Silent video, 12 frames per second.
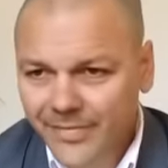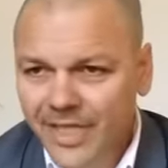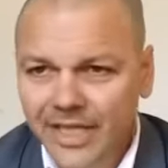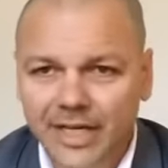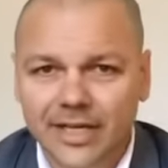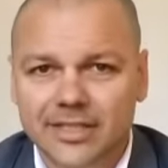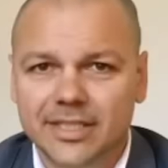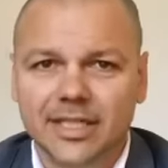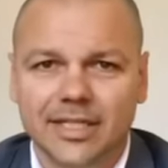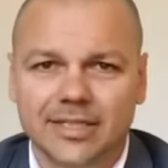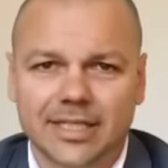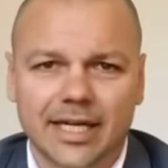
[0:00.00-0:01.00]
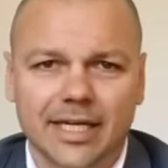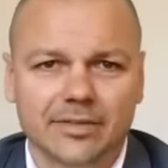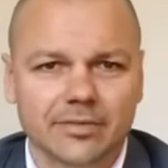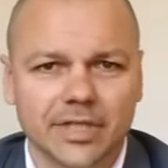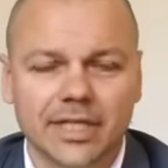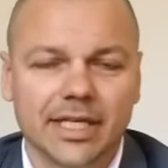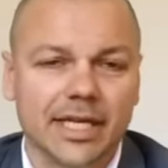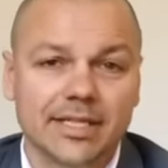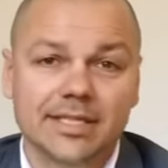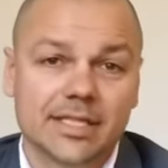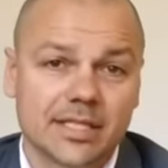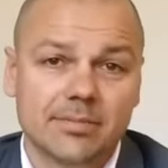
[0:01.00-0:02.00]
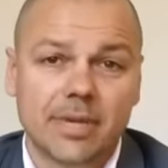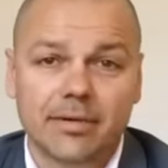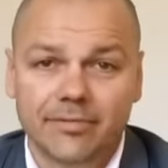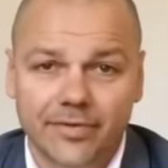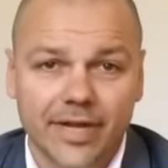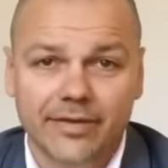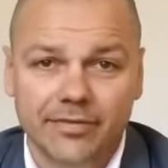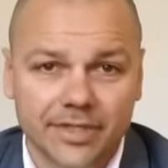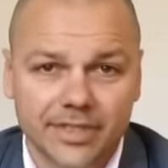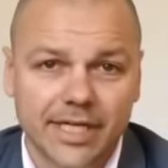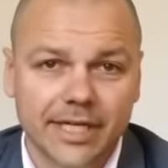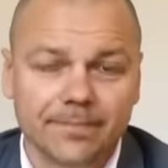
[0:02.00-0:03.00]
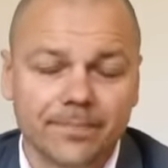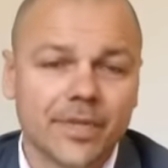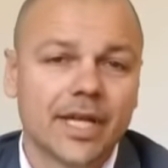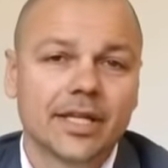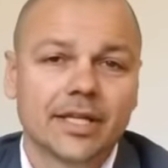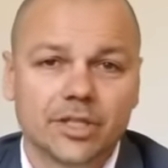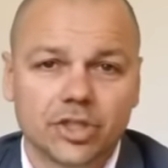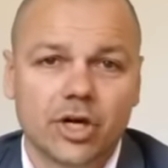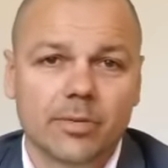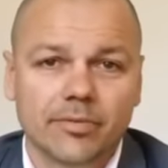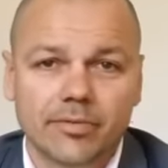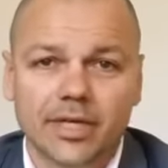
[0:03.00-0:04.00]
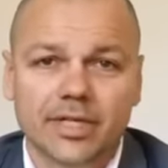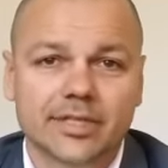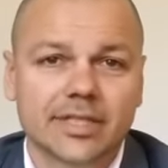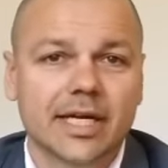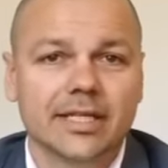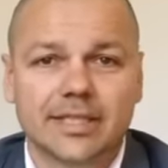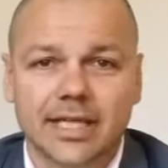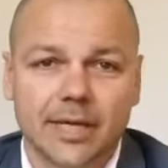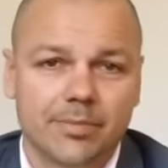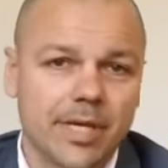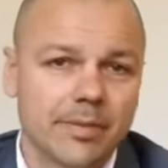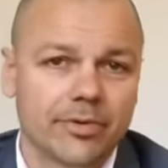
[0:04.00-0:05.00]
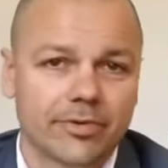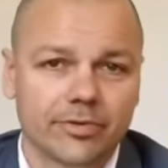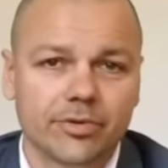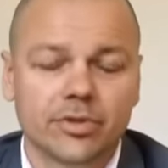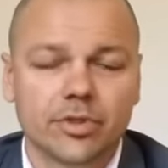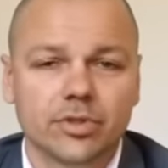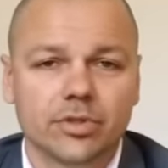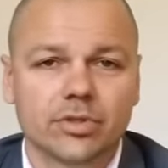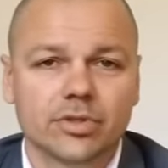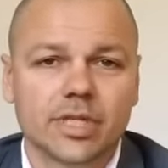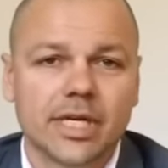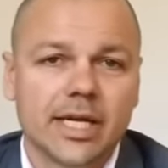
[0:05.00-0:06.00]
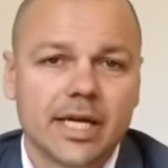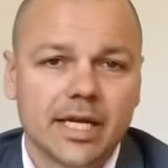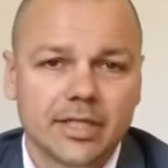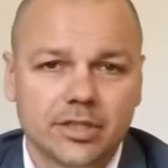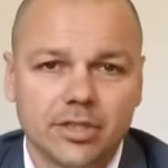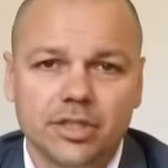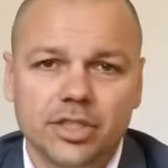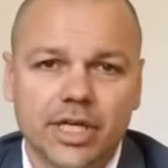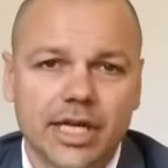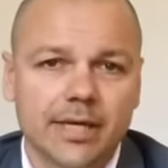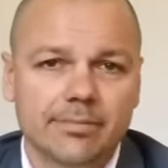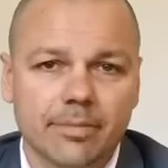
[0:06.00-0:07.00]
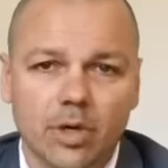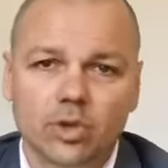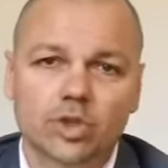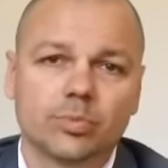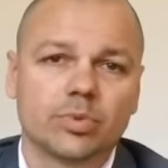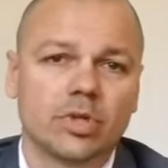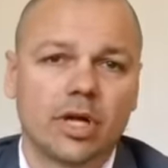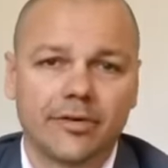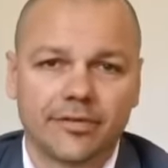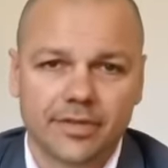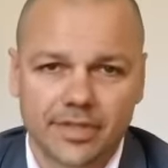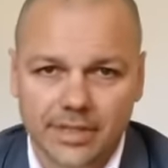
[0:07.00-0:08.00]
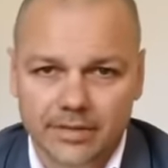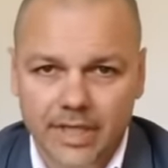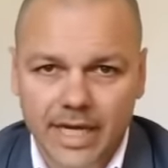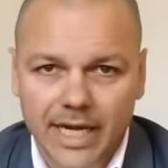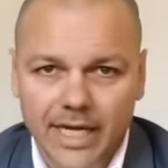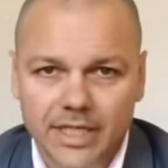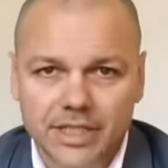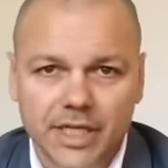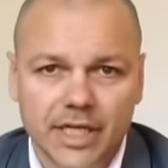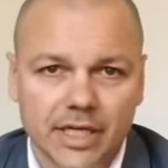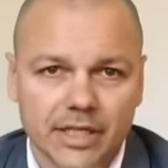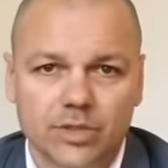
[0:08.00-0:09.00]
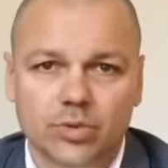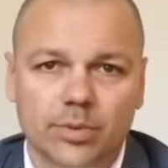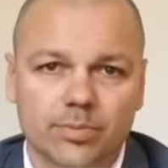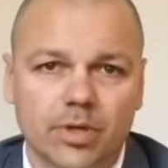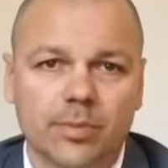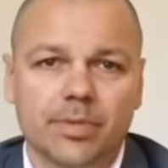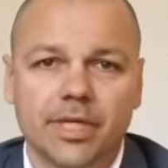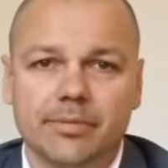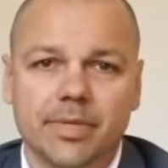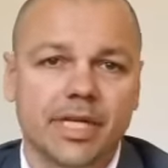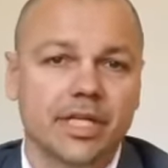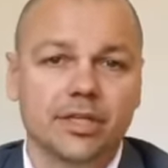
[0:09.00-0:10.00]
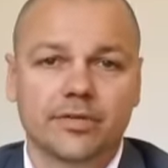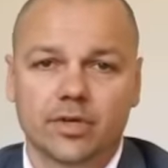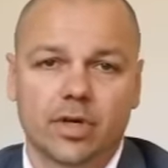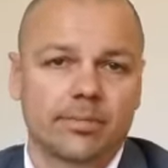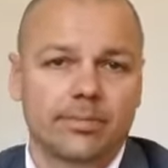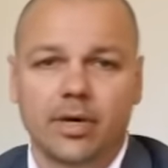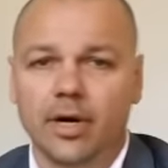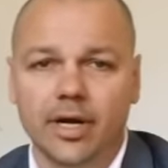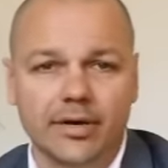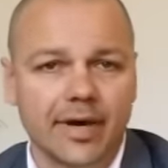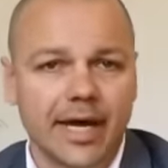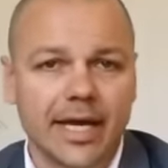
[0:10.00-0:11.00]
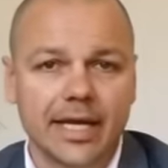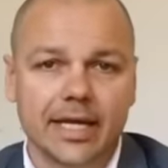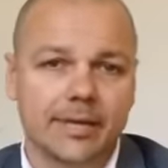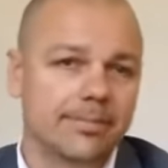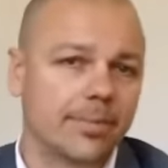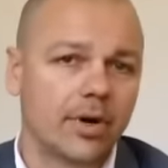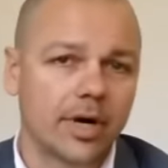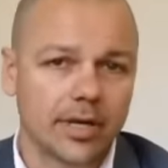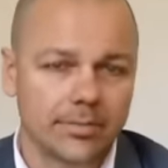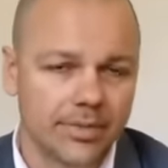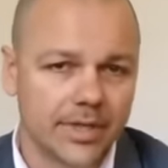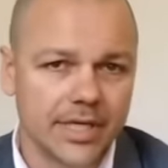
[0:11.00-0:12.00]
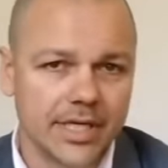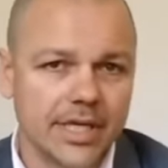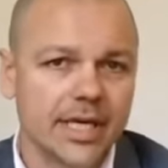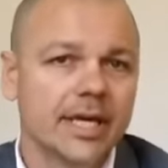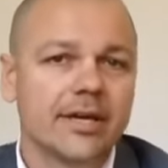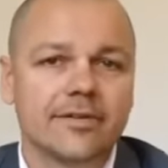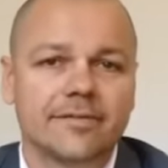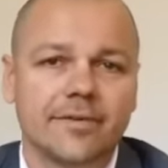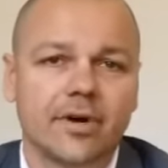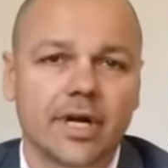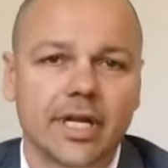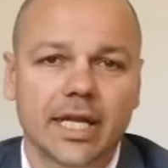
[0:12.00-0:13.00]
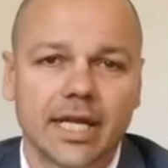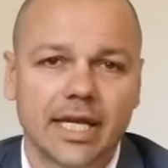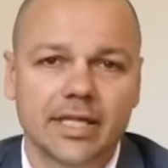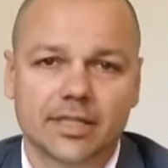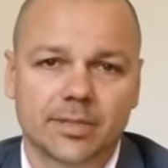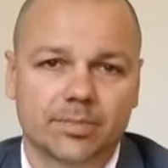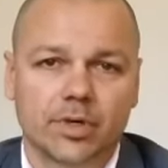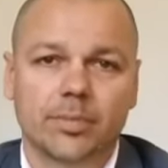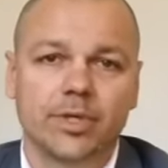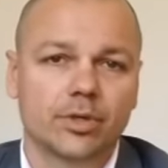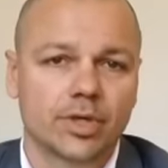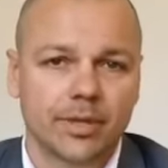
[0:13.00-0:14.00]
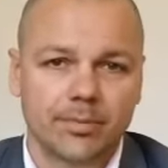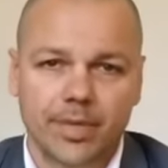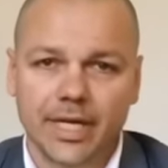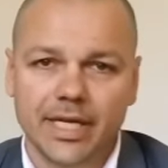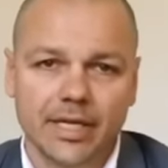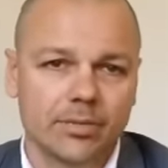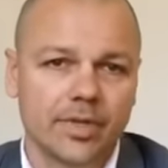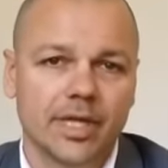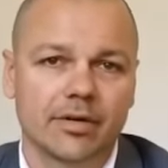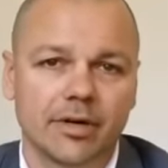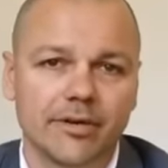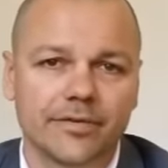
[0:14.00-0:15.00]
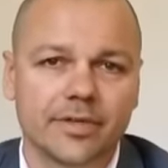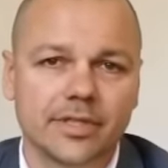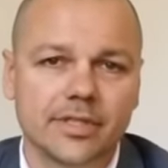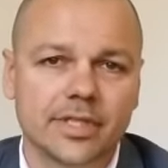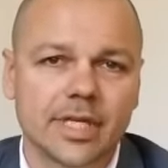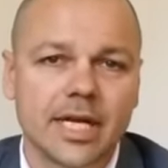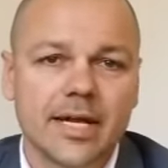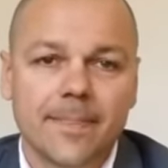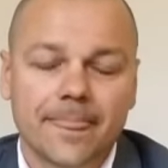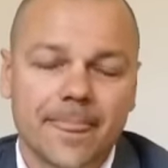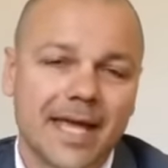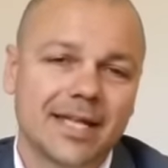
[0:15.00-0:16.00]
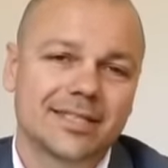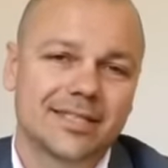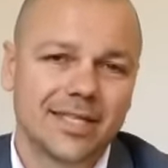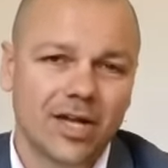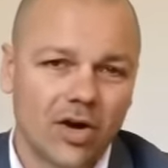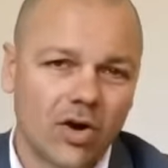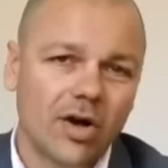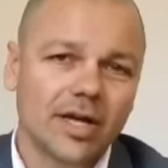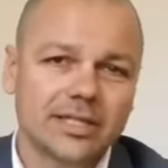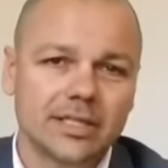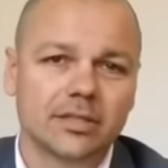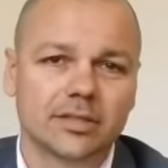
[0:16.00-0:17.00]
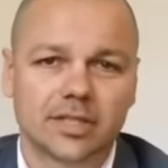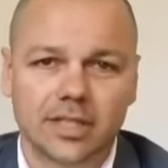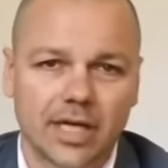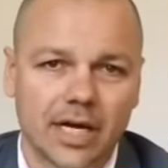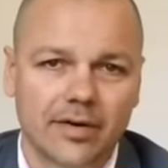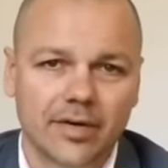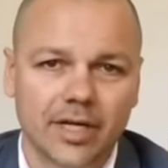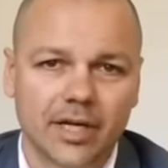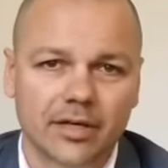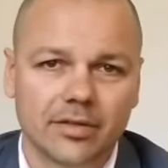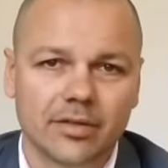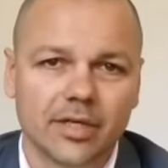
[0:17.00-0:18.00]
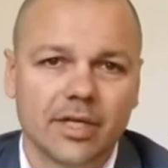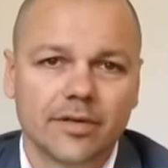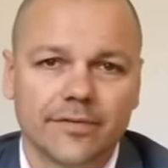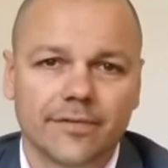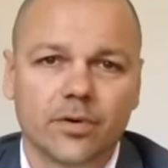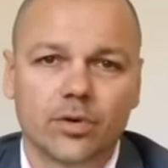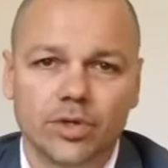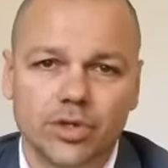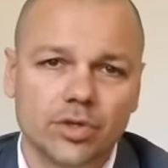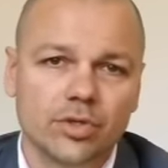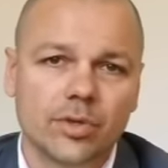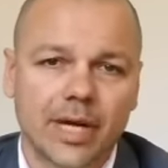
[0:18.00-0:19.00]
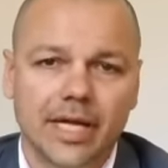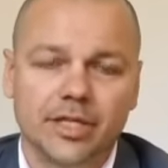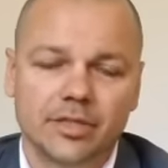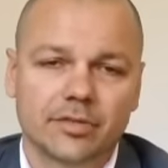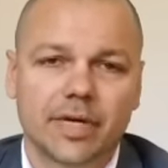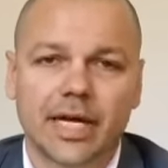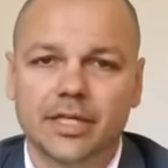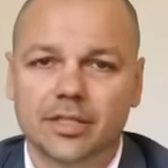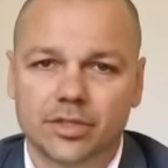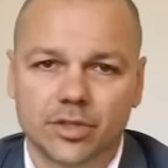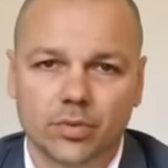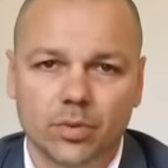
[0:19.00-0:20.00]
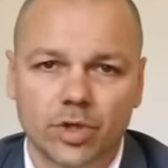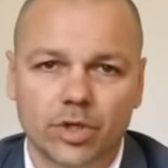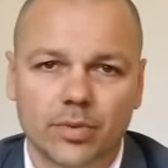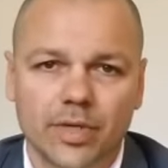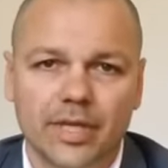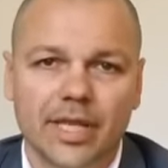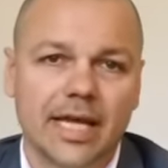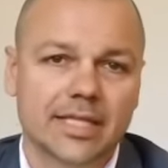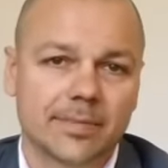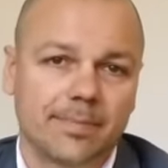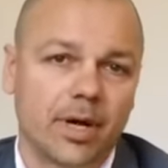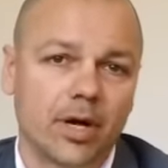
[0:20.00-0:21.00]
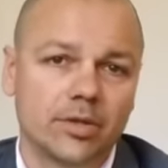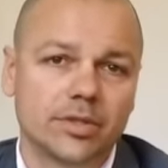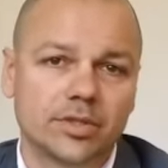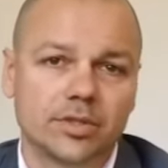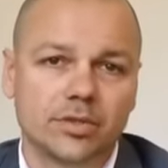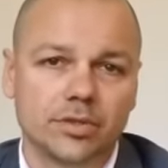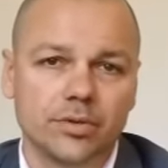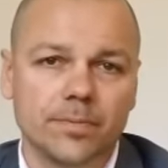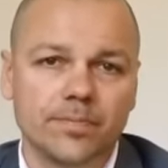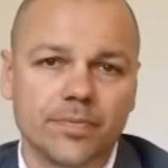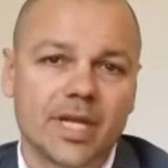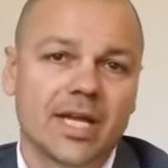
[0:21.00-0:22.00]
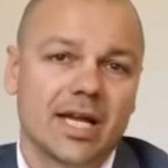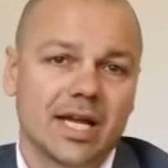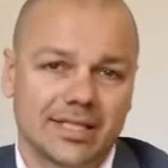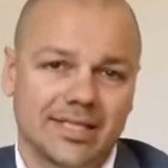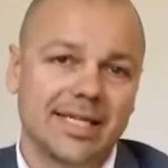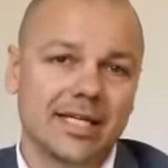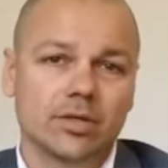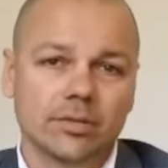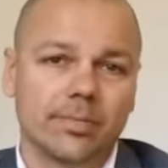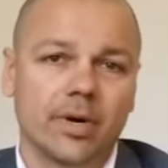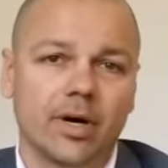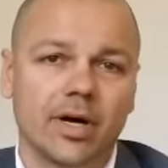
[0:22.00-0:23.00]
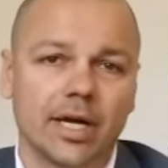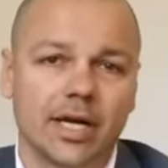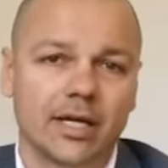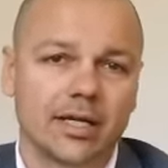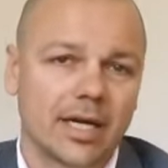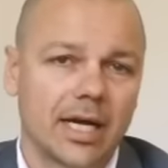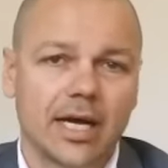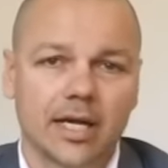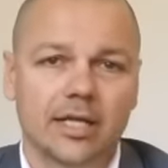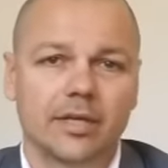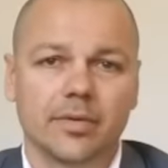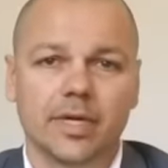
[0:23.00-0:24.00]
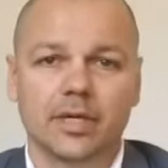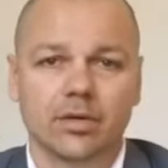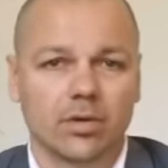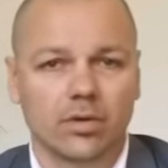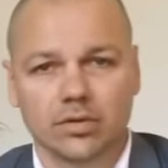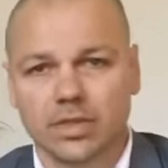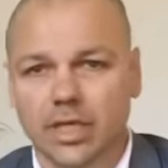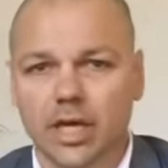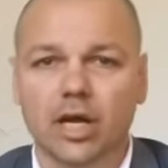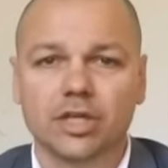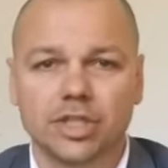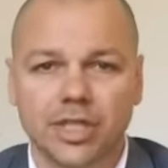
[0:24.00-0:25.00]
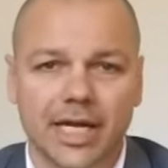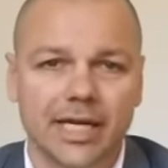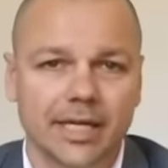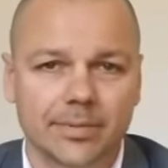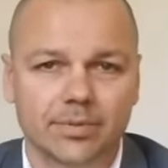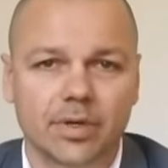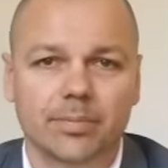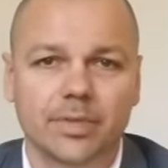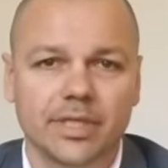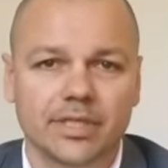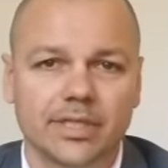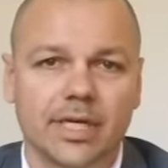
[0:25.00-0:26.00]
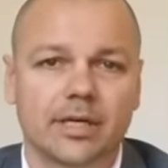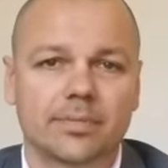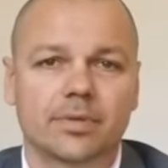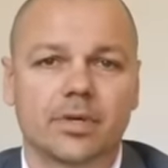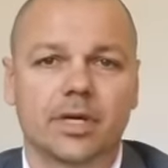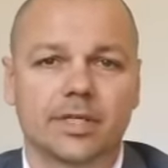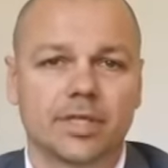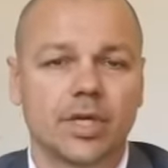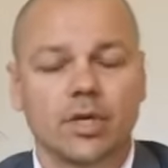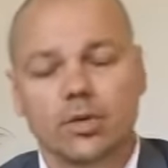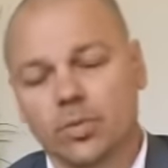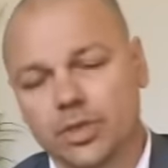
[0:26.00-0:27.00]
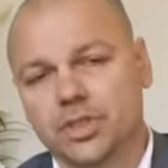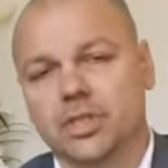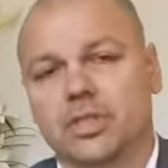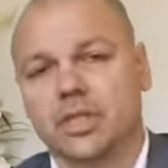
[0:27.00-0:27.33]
A silly saying really is, there's a bum for every seat. The job in real estate is to get people through the doors. As soon as you get multiple offers engaging into a property, meaning you've got buyer A and buyer B fighting against the property or competing with their offers, that's the ideal scenario for you and your agent to work with, as opposed to a single buyer arguing or negotiating a property sale price with just